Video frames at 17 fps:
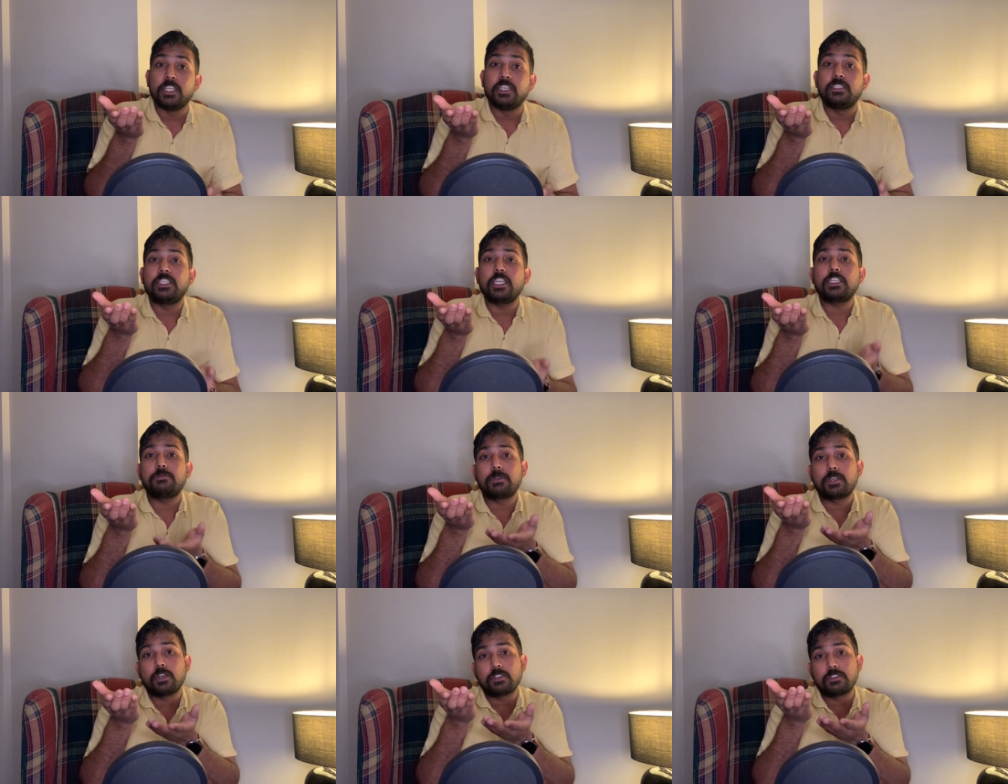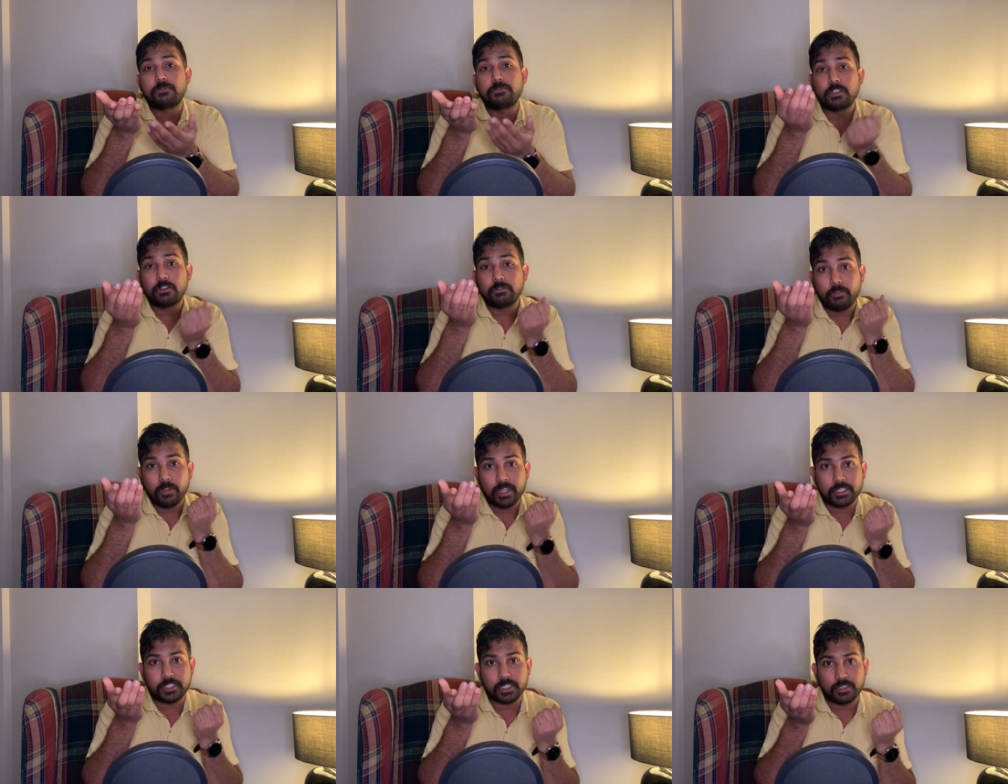just because of
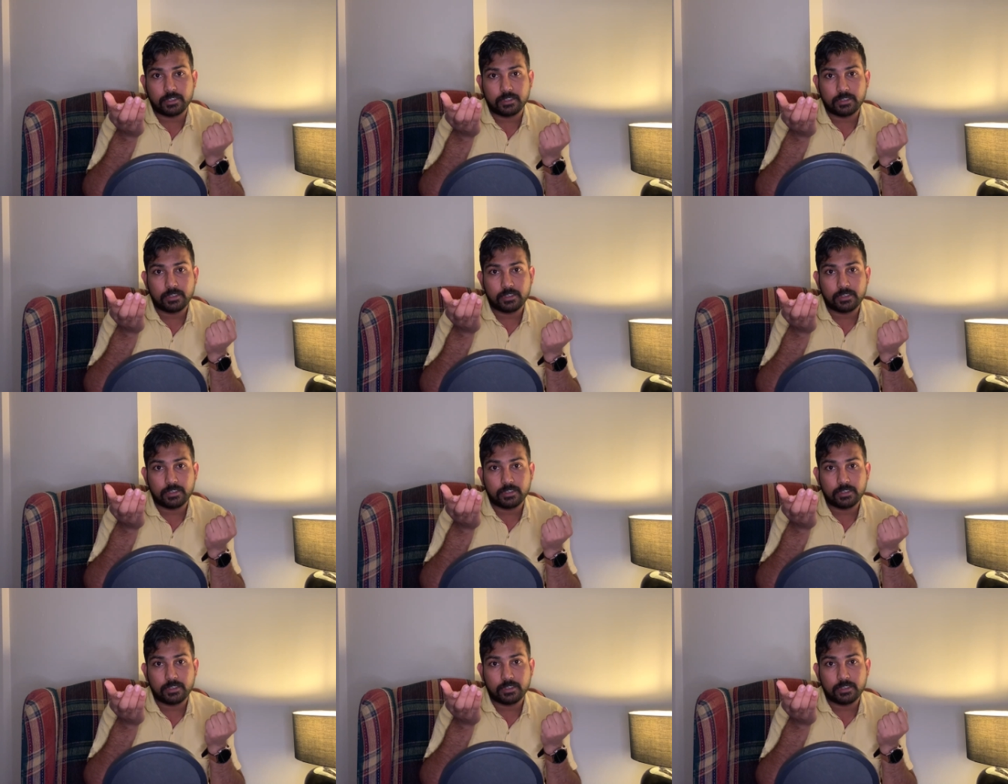inflation,